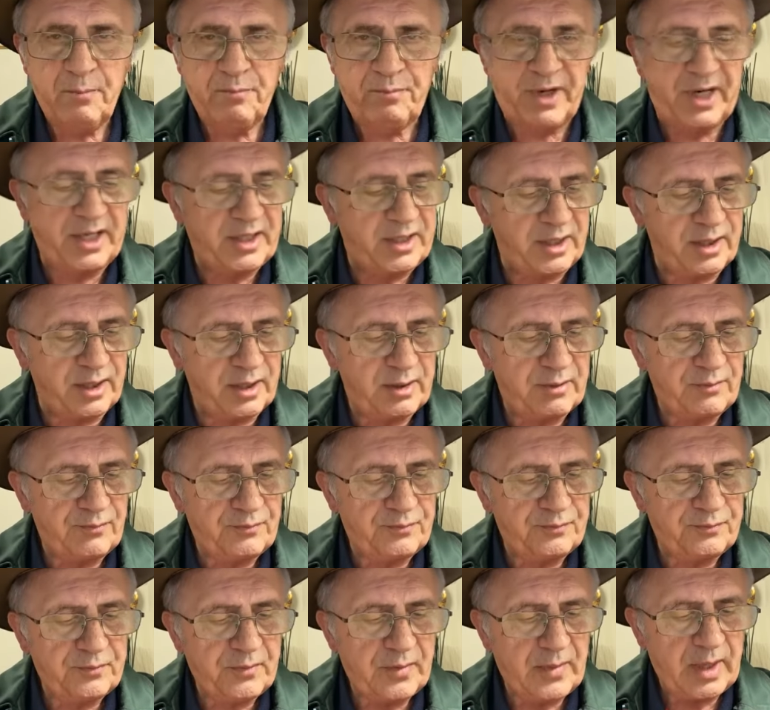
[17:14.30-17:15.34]
Pity.
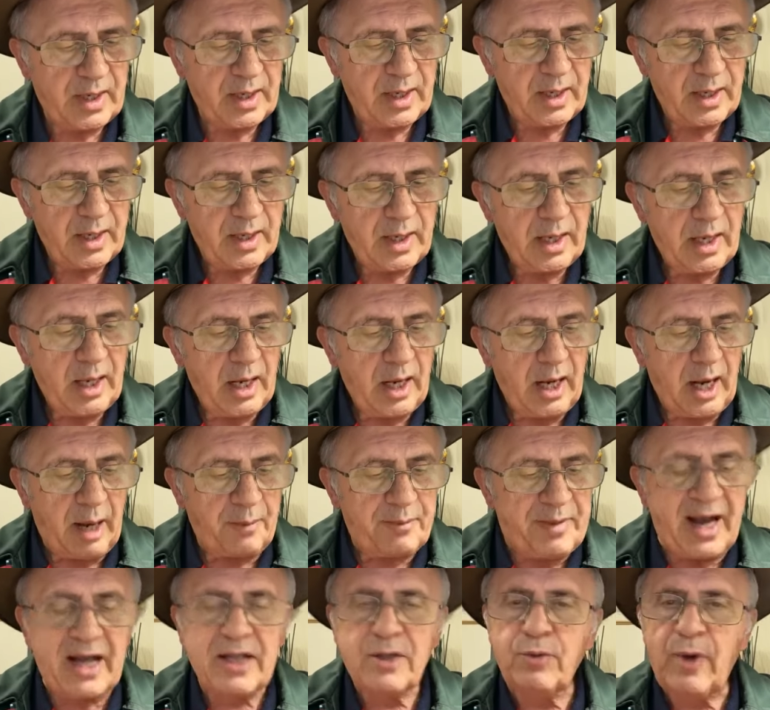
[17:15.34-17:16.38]

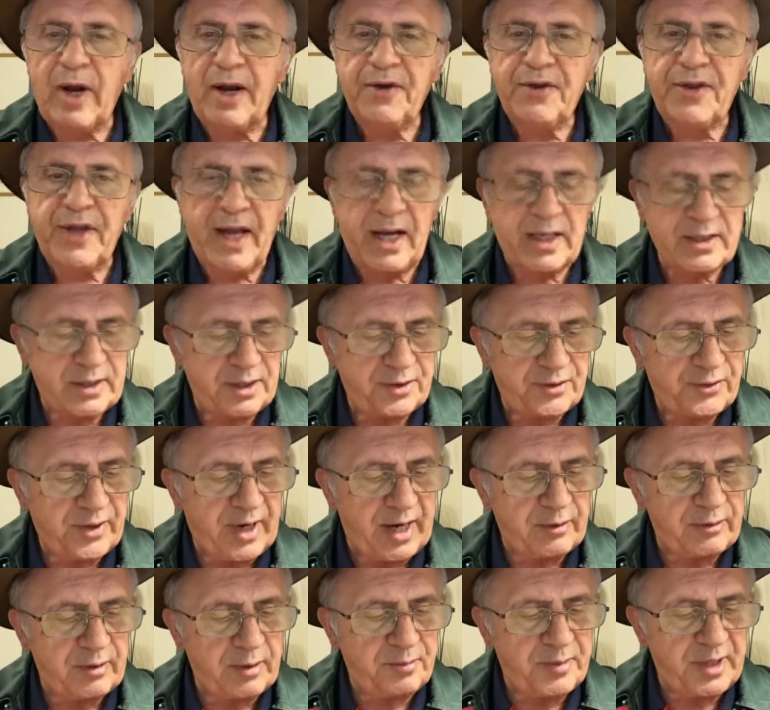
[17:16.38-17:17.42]
About
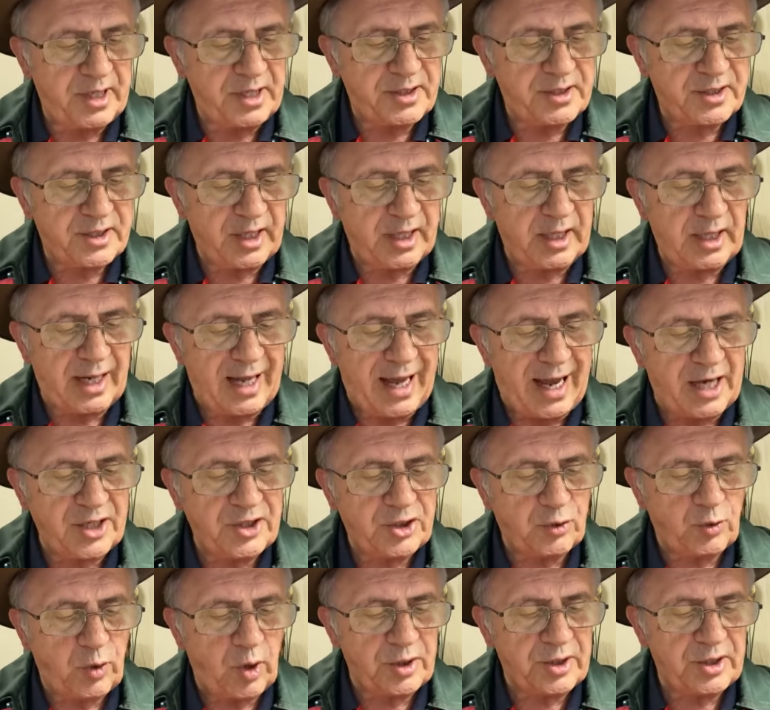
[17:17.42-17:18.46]
1300 BC,
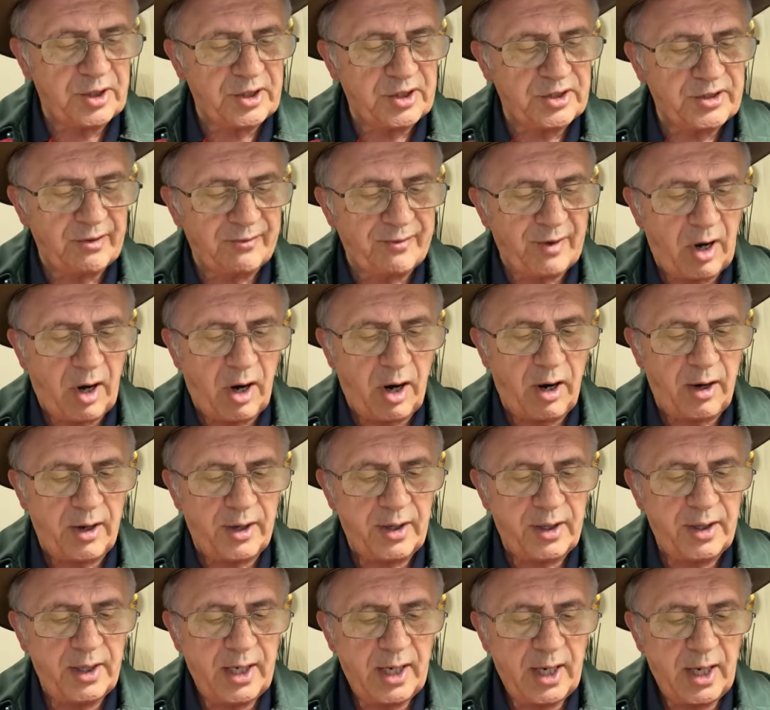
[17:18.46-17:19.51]
large quantities of
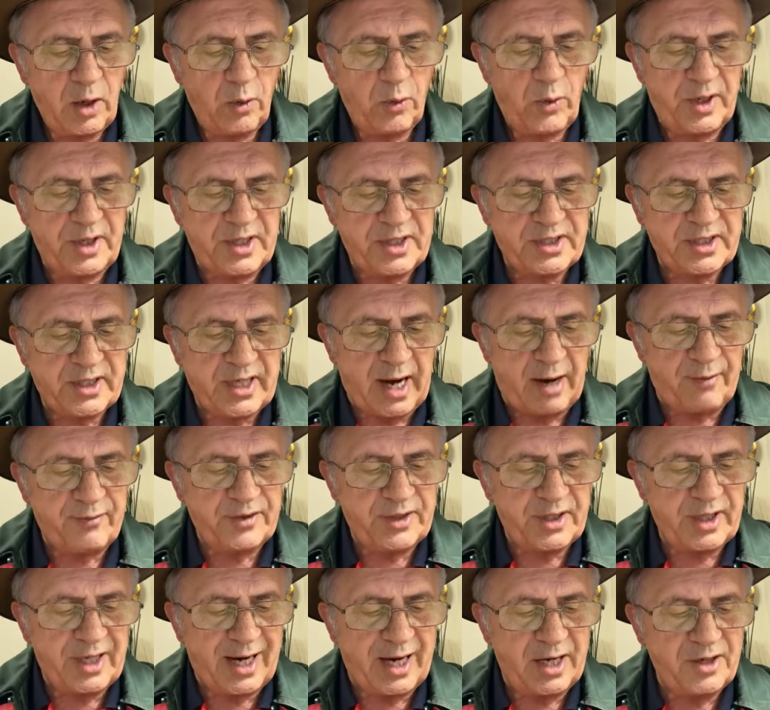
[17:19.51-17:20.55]
iron were discovered
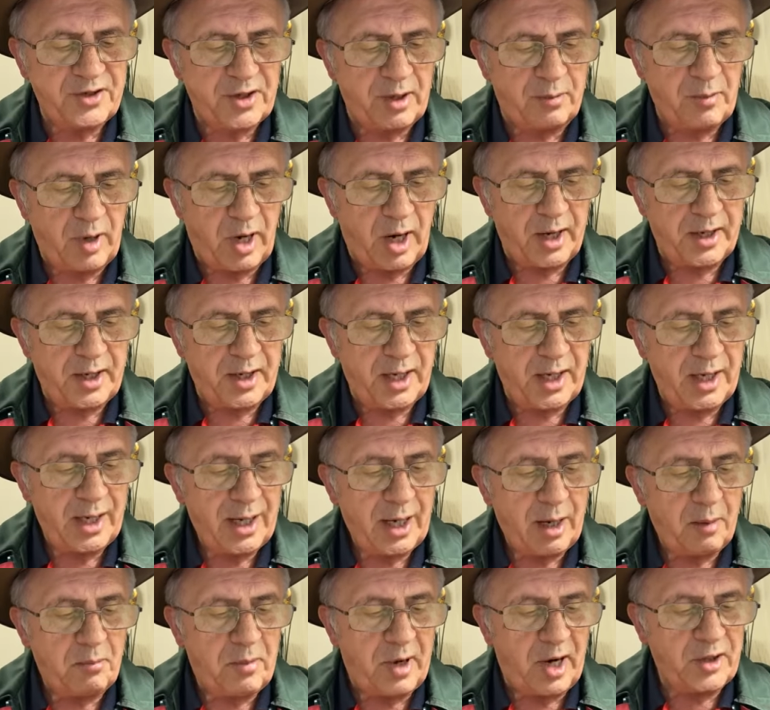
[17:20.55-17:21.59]
in Asia Minor
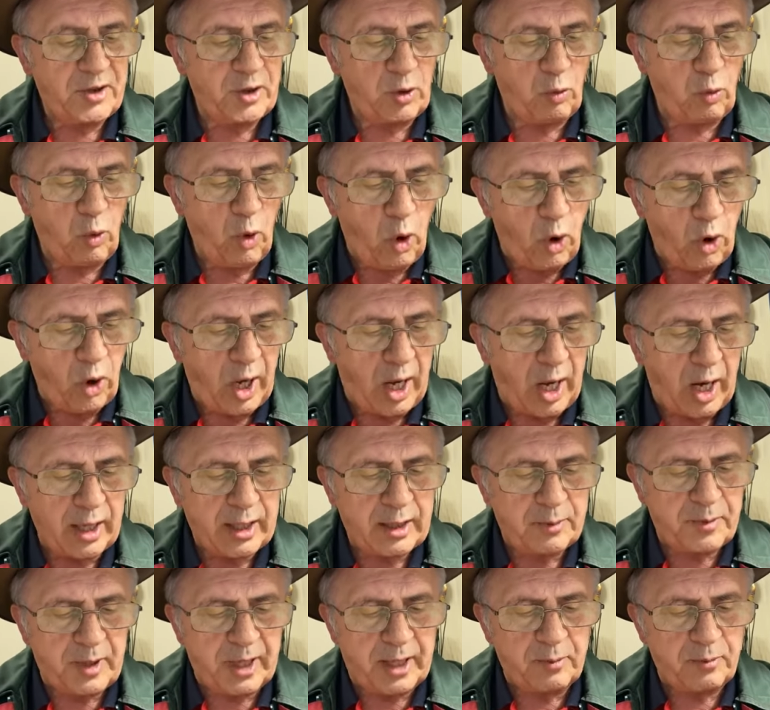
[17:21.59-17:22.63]
by the
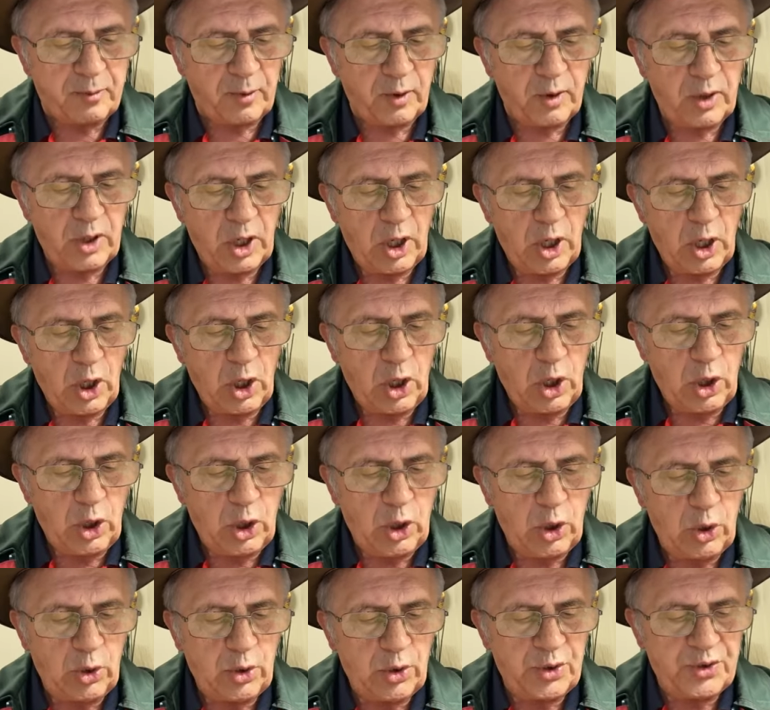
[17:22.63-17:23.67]
warlike people
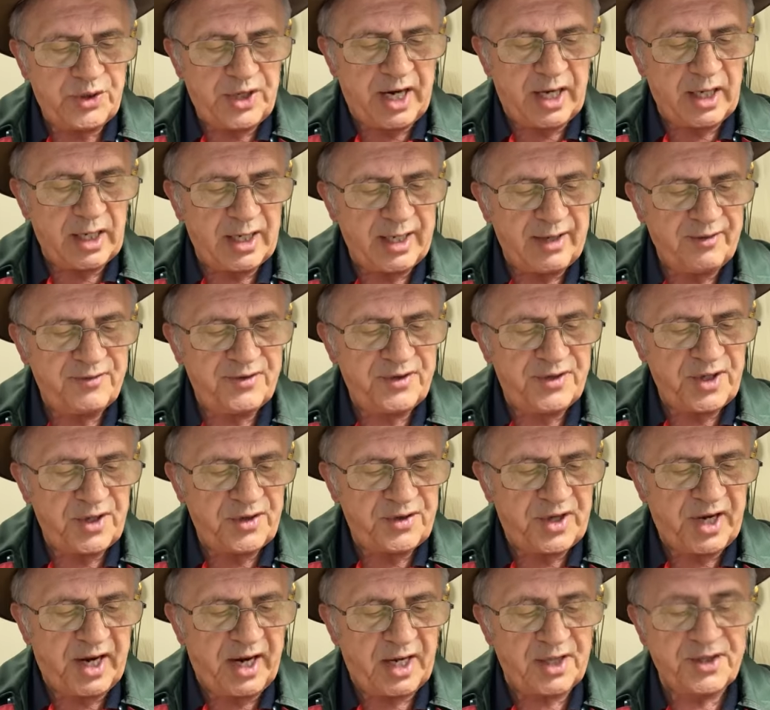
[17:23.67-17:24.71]
who then lived
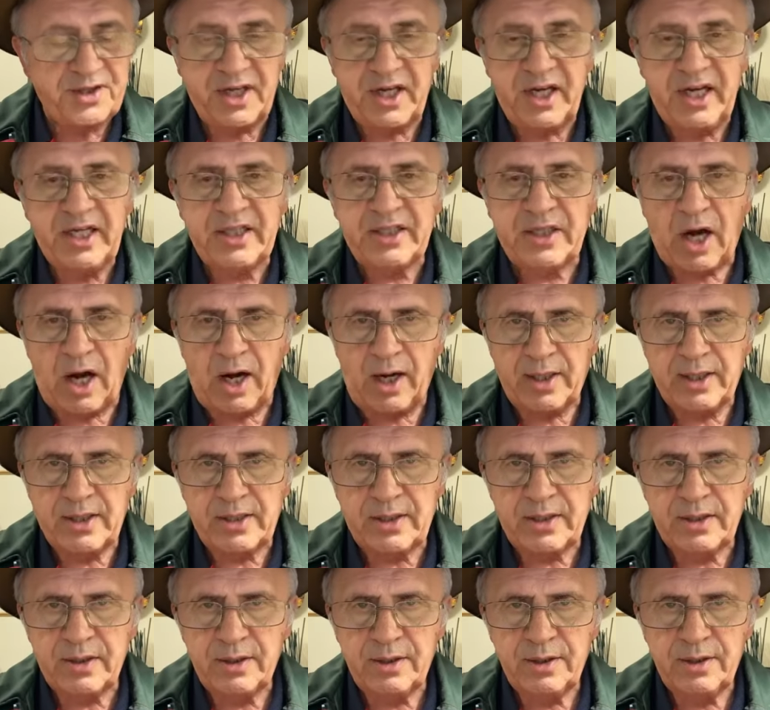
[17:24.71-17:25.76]
there, the
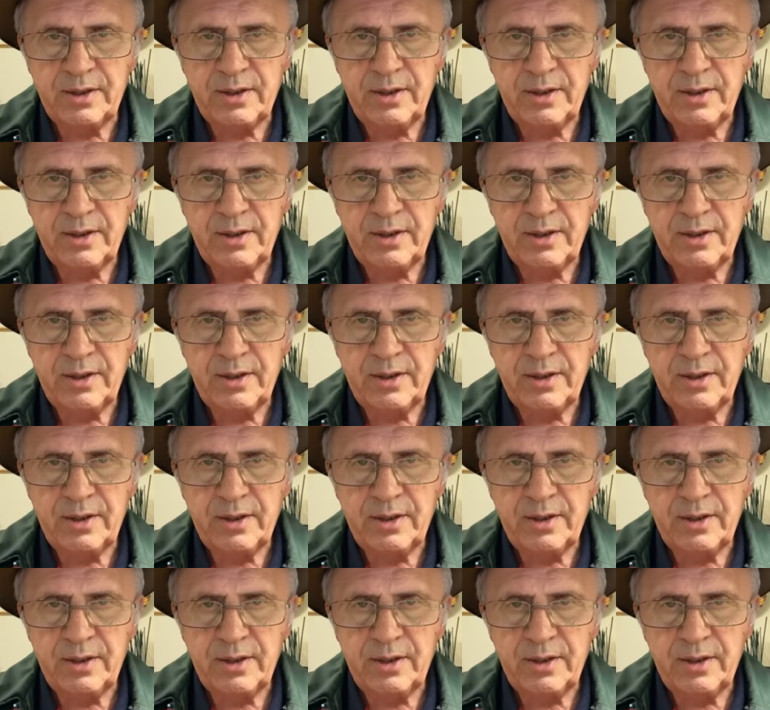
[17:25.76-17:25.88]
Hittites.